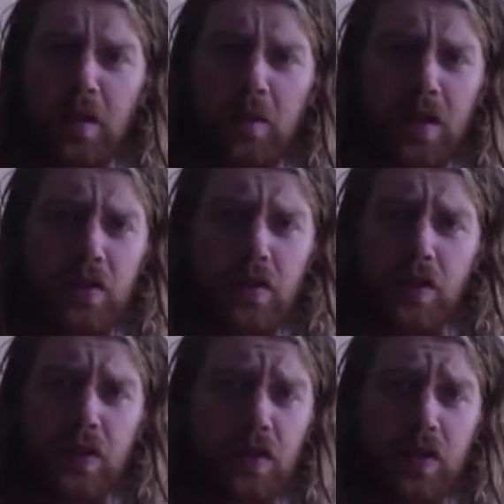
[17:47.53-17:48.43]
which
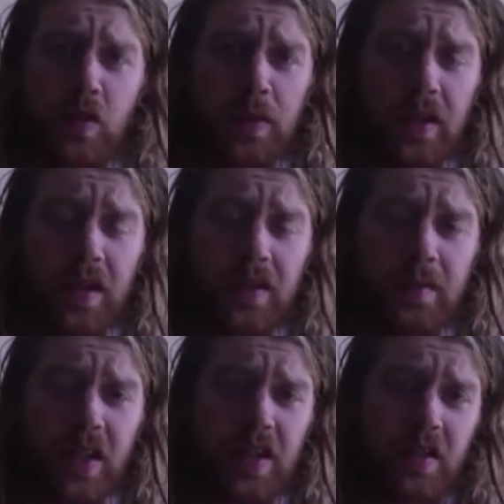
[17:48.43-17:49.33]
was super awesome.
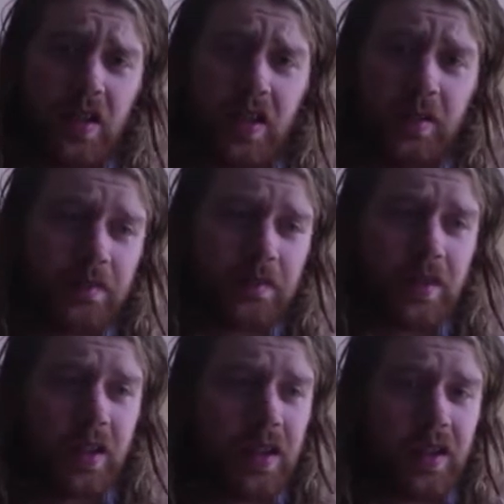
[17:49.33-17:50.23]
I just,
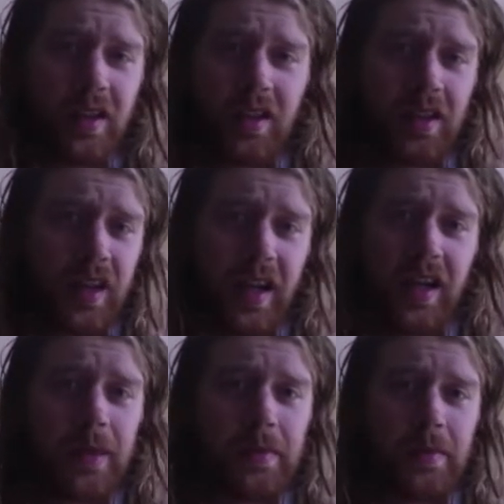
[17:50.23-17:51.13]
I had a
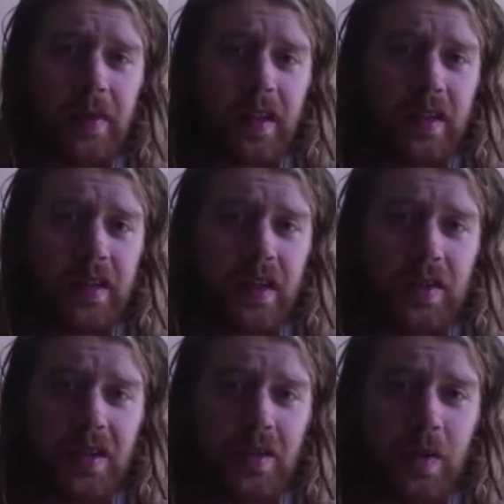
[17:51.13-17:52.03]
couple beers. I was
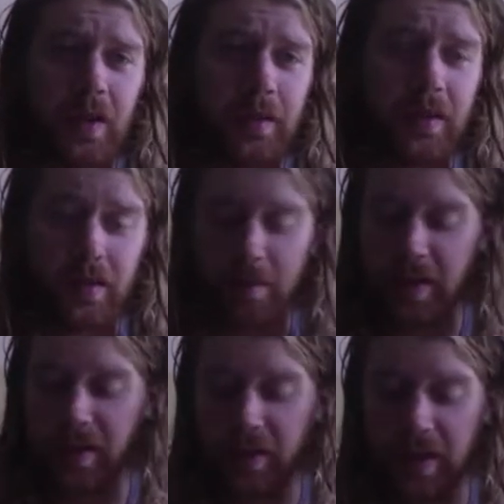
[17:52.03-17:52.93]
on 20
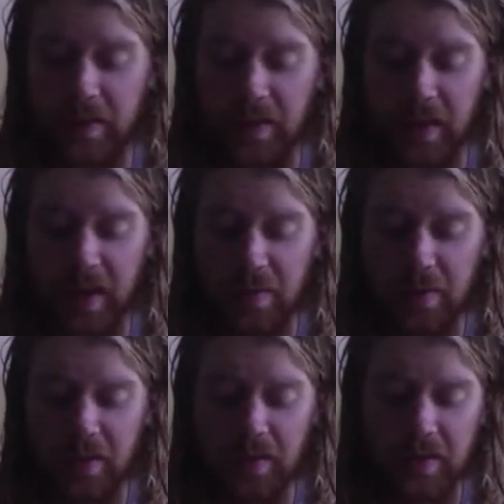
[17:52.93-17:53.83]
milligrams of
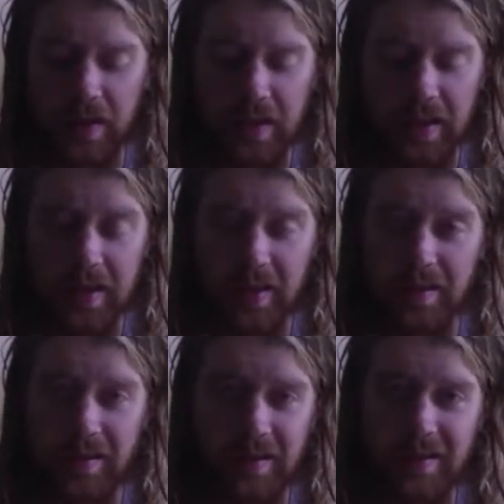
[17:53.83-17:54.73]
edibles. I
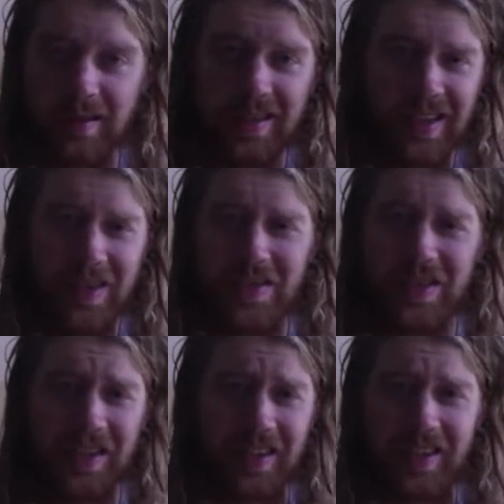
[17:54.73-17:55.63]
was
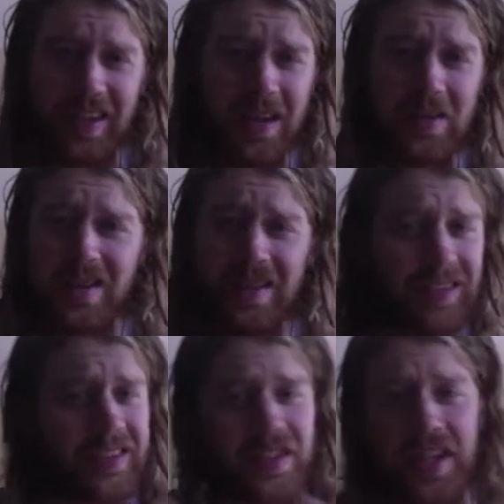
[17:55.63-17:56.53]
chilling. I was just
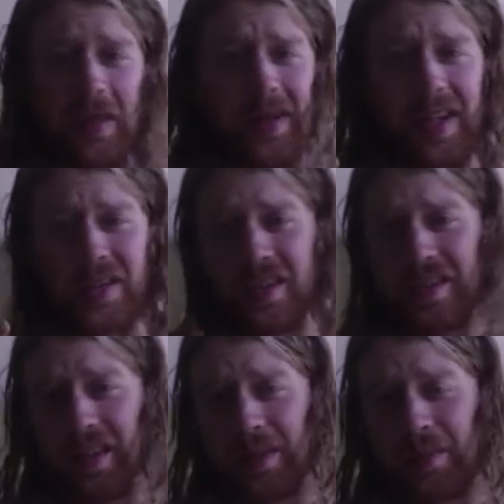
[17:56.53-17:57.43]
jamming out to
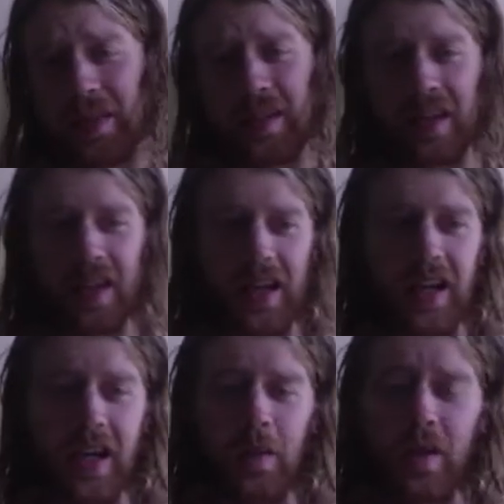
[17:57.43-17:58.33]
sleep, and
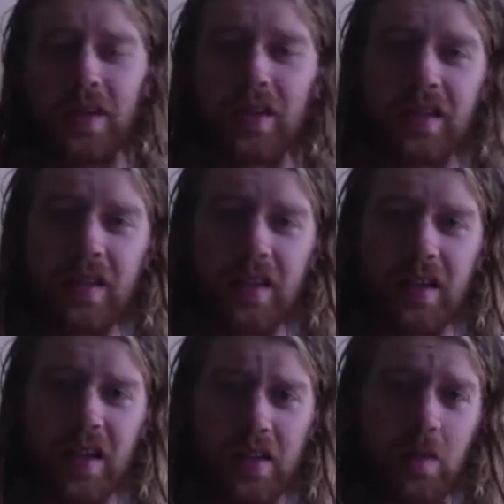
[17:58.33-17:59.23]
I wasn't.
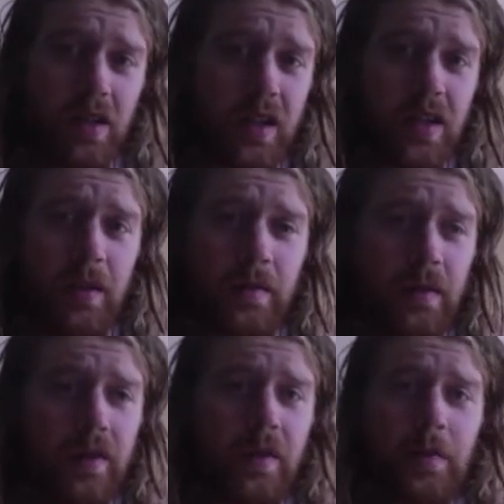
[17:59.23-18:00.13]
I just want to get
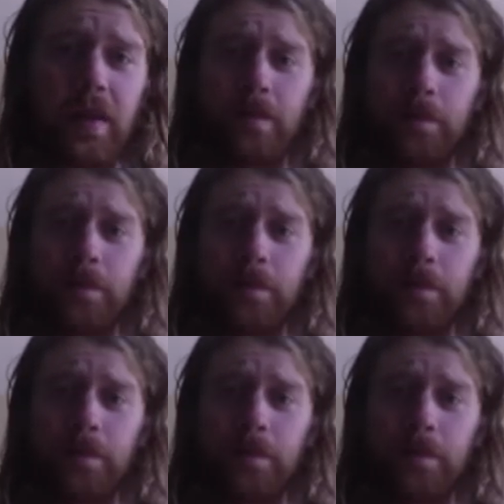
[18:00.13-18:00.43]
involved in the pit.